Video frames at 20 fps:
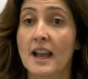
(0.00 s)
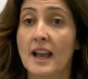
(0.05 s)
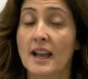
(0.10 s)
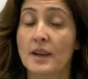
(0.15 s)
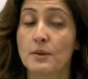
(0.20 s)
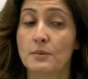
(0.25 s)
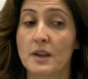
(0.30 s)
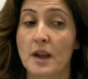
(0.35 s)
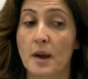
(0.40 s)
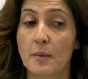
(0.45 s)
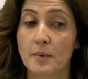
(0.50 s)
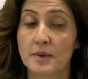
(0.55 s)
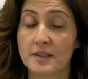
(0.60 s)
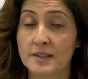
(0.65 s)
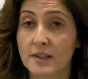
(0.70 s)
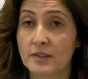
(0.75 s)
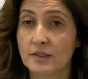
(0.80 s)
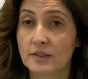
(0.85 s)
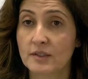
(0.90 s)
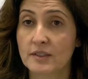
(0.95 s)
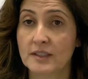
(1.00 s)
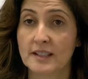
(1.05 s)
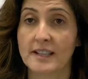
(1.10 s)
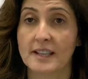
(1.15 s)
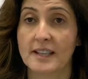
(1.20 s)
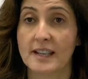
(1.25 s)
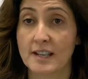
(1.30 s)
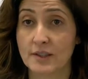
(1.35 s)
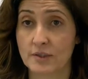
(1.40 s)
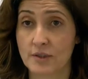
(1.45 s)
And we are particularly
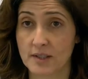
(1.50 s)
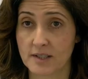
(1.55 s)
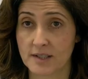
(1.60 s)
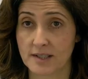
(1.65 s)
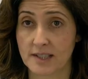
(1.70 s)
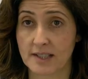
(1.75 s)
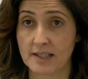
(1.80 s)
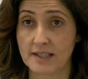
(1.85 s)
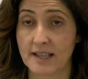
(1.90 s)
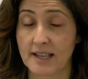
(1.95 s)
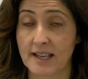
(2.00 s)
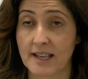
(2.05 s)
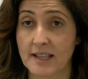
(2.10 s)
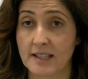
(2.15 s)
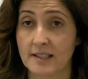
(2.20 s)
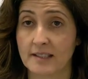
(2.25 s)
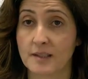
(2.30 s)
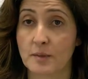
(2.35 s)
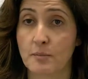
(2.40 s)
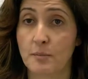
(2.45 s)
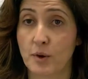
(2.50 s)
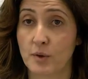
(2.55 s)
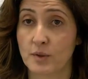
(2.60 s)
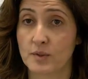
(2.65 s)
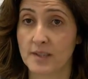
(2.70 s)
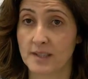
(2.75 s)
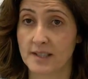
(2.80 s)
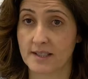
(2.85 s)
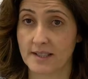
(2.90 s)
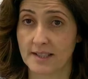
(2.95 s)
interested in the
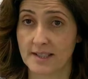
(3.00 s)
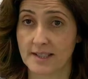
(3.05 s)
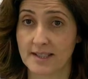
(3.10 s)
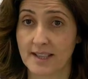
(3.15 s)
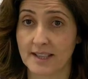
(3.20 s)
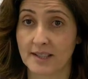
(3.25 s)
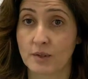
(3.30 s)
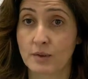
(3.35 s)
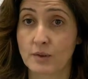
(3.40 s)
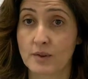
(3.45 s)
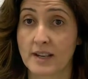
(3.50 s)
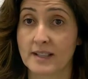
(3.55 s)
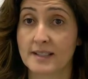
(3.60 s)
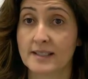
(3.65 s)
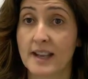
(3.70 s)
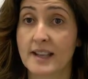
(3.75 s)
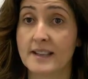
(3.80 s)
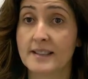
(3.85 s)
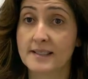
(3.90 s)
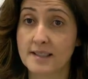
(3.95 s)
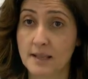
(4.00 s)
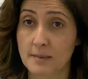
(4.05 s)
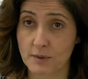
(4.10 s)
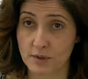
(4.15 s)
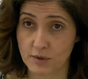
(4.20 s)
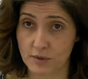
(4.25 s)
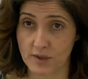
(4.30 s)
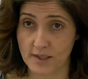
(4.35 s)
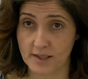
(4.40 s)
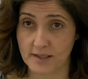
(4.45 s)
processes that create
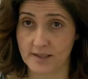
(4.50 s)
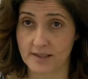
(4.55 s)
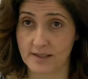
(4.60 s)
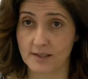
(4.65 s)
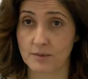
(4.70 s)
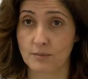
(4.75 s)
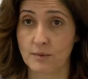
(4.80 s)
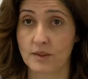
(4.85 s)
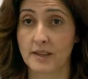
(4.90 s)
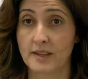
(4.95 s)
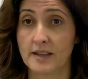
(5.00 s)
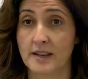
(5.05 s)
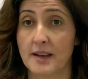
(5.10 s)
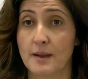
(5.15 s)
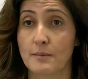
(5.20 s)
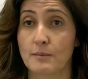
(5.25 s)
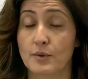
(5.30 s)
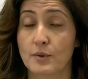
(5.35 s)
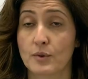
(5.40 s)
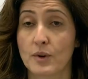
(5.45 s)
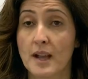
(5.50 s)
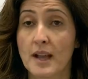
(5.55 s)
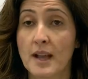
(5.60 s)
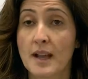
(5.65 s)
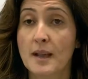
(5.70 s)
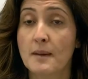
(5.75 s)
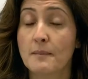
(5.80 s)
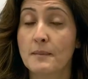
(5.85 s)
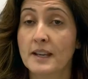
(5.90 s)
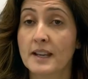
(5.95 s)
asymmetries within an embryo,
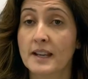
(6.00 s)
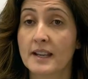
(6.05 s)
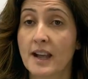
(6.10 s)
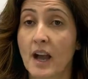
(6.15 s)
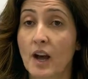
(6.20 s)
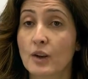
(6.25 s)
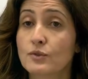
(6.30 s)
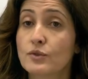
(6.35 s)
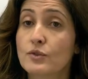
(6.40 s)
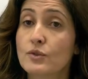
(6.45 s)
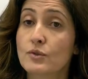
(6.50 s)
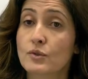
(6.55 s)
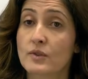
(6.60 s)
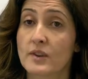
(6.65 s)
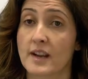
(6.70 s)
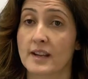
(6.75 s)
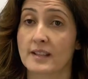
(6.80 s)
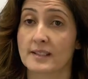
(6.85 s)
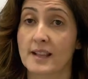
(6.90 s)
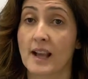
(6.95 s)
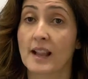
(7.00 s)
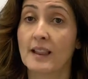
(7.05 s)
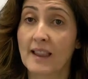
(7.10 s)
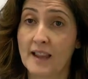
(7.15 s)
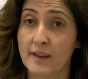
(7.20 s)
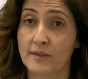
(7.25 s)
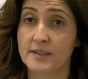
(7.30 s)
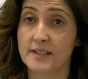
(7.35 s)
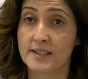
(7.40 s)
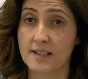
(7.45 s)
meaning how do you create a
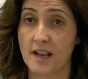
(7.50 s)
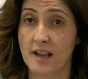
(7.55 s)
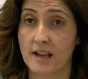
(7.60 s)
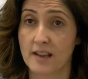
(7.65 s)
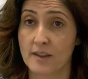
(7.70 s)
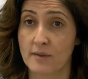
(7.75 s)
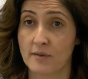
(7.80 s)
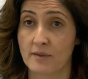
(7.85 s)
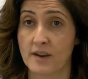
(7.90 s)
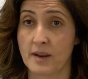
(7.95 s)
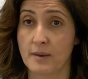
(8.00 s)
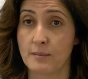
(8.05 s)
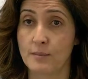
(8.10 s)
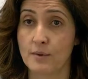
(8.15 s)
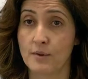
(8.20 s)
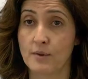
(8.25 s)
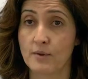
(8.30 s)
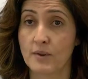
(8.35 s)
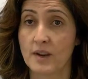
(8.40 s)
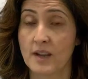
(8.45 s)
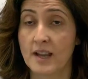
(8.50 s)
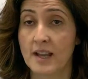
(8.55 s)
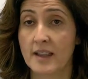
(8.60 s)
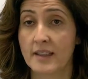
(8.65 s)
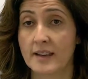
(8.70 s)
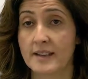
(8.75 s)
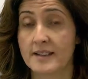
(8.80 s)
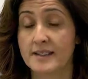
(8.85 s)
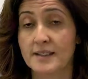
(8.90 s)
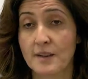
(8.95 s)
left side of an embryo
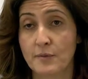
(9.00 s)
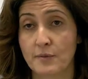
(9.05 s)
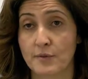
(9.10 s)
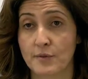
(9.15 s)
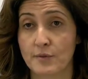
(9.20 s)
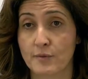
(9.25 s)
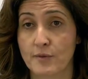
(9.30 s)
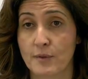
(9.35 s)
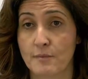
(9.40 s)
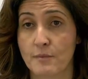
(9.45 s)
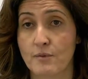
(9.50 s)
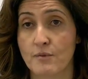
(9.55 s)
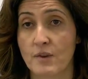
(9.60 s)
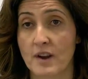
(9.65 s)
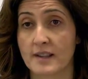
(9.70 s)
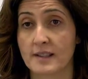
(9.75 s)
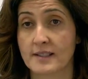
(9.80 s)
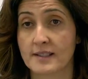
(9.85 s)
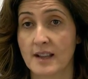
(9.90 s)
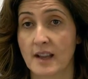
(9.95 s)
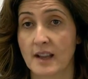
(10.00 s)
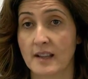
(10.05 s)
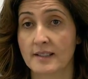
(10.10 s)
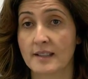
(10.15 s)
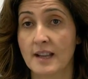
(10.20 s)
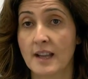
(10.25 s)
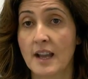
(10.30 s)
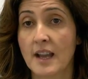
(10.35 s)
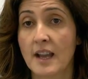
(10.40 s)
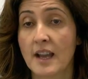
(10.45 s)
that is different from a right side.
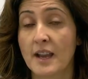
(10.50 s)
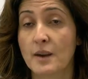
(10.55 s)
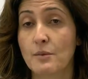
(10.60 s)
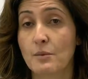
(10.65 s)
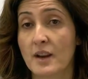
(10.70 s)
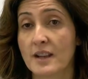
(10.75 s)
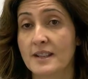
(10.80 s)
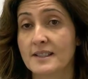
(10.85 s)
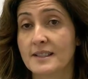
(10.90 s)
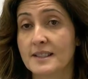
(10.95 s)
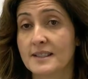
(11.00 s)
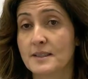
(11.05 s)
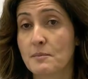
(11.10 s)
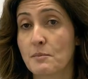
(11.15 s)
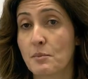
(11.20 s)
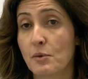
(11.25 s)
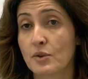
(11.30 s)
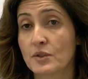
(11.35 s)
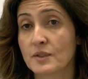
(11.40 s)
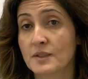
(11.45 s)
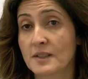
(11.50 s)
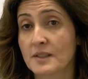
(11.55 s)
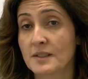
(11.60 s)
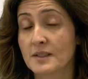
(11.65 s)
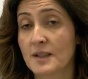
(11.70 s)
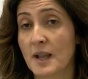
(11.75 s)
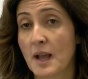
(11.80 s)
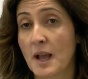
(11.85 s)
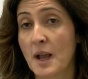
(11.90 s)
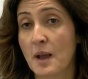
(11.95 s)
And why is this
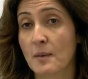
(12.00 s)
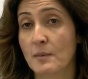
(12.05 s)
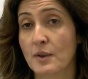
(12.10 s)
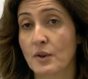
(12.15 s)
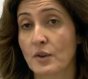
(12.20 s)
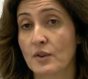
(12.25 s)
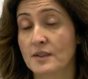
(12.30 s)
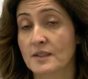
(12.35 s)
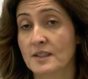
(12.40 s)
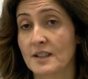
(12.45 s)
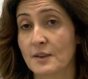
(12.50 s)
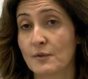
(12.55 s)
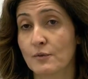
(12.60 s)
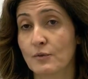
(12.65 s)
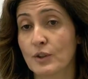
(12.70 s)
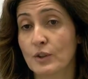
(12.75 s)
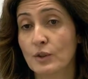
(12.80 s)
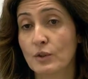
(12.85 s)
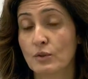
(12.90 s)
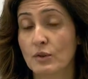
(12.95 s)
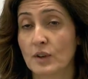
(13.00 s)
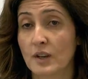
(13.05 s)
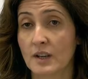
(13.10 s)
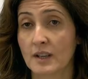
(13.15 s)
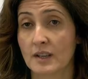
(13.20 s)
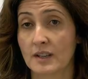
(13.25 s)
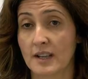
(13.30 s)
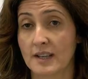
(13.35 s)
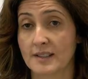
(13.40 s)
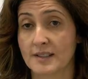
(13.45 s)
important? Because if we look
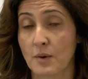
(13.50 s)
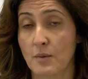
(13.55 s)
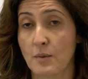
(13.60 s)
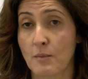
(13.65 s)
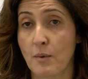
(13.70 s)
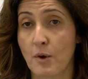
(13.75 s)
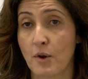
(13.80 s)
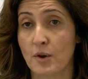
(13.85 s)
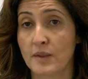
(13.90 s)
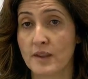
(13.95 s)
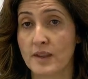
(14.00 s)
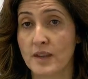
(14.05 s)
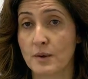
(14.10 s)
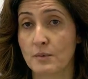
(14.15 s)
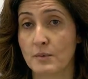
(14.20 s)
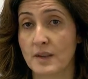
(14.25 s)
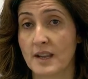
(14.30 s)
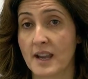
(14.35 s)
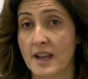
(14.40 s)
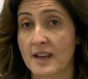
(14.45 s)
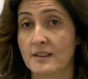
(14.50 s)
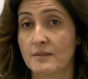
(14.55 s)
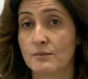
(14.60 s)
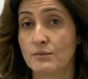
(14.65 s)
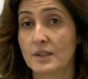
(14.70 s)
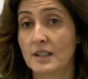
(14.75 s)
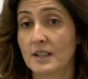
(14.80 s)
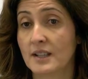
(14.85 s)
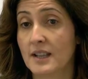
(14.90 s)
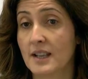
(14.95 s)
at our body, we can
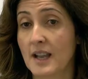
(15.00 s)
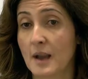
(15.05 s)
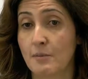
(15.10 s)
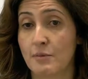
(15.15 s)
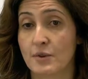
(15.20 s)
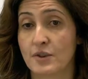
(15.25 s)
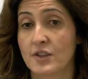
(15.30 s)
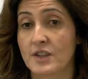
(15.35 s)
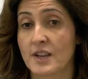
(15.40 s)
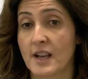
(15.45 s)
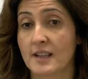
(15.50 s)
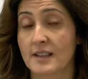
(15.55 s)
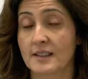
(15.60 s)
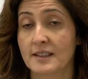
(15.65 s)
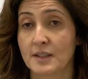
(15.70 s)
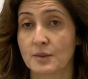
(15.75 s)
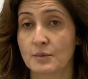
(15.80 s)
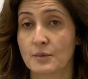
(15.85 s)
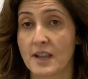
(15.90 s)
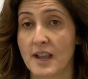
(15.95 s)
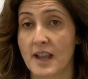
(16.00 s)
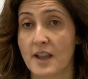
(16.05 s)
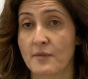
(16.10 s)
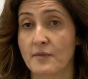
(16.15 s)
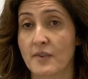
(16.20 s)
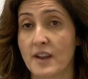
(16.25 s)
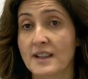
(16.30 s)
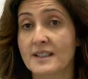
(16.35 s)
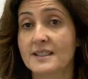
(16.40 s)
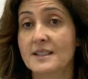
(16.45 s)
really appreciate that we
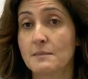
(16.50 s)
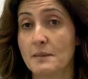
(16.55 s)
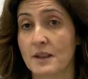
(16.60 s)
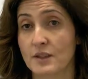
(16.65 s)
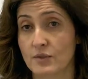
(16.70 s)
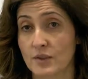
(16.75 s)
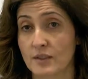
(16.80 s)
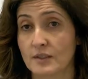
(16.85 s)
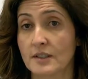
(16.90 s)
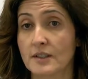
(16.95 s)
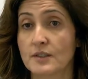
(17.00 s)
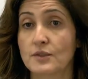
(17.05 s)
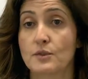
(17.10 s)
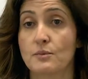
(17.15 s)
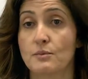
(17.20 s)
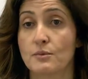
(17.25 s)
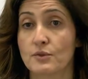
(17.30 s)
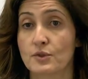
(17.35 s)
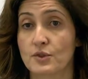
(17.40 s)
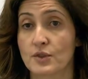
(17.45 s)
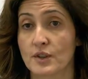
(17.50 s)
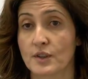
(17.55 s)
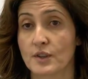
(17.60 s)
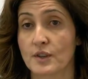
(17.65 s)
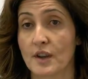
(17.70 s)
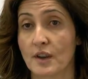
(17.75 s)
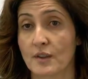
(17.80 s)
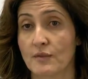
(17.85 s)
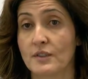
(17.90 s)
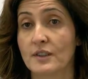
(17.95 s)
have asymmetric
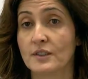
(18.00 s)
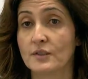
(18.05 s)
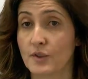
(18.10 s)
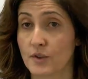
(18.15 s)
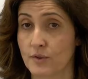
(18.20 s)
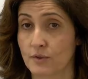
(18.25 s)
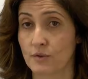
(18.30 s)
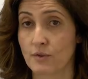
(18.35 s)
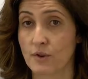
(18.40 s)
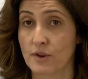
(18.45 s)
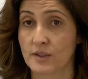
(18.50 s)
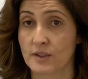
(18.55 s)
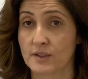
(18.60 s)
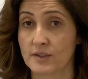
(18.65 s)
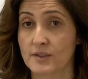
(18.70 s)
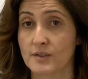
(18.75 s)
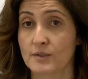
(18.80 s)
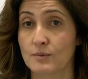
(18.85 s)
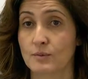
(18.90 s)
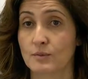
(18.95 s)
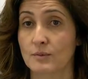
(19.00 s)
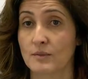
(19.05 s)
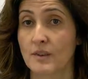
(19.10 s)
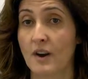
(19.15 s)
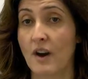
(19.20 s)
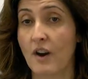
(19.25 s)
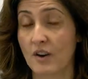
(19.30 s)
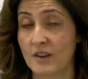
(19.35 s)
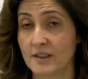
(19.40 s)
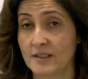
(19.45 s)
distribution of the internal organs.
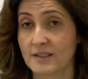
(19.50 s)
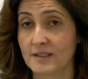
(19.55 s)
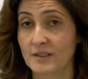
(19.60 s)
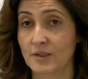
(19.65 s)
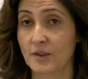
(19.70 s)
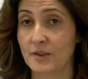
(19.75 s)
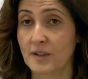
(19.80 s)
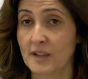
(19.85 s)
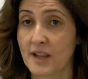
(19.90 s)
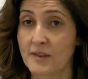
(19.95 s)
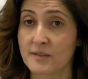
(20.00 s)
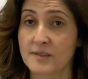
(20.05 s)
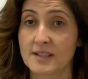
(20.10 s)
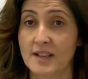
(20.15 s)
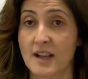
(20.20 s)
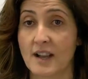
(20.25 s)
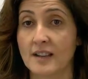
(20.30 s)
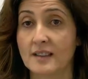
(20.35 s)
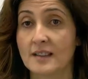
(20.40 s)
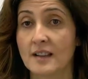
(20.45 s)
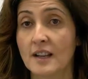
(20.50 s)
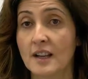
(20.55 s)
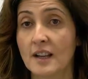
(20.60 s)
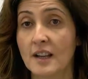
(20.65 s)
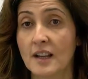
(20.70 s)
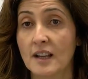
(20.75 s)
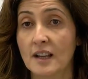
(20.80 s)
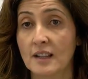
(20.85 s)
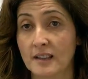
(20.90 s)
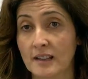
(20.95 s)
The heart on the left side,
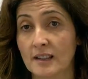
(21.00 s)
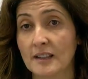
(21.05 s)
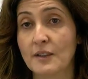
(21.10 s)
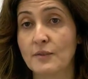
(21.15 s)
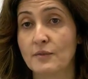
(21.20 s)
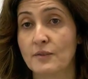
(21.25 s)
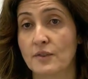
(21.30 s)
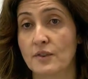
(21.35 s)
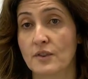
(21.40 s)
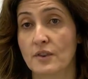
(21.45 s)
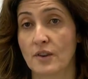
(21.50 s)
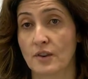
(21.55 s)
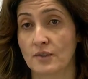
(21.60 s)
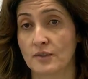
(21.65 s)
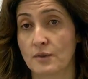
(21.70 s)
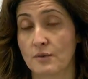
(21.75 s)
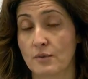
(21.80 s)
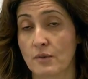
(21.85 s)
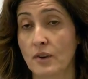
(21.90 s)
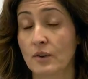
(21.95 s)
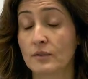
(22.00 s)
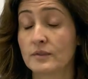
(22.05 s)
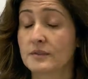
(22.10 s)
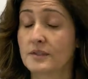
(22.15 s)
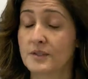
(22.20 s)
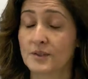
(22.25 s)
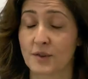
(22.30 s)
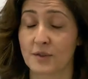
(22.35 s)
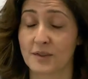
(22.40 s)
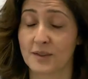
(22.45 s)

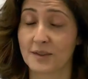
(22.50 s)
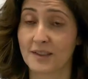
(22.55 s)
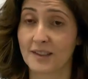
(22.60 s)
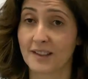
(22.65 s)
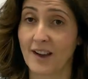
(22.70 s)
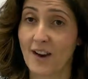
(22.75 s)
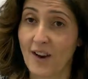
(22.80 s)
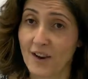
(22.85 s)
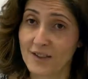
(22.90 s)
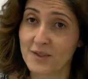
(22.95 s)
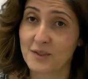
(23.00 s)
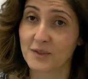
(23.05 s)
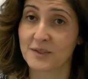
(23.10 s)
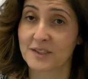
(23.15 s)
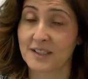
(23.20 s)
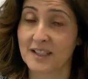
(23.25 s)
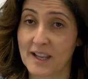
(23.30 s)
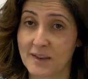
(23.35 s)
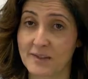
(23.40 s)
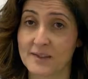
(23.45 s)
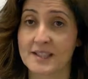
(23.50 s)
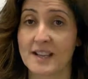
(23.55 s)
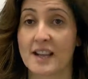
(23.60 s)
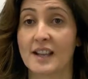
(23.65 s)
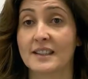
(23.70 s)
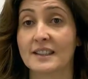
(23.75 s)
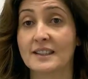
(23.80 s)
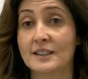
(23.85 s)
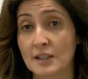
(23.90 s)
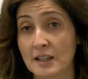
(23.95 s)
the heart on the left
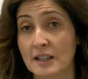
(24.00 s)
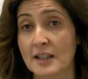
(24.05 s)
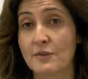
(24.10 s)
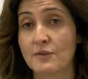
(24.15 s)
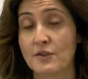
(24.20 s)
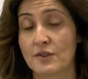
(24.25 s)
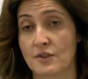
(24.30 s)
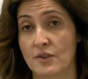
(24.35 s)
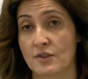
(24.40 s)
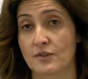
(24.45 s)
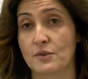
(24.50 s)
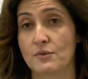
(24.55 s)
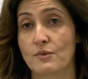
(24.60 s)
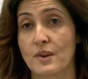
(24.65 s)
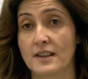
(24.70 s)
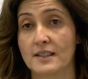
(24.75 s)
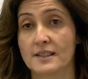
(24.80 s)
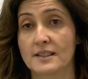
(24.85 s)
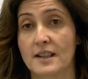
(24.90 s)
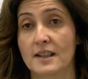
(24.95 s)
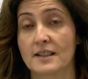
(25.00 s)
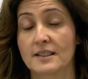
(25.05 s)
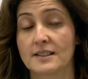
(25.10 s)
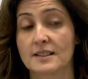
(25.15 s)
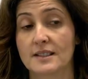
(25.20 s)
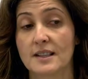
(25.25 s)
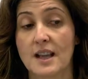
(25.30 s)
side and the liver on the right side.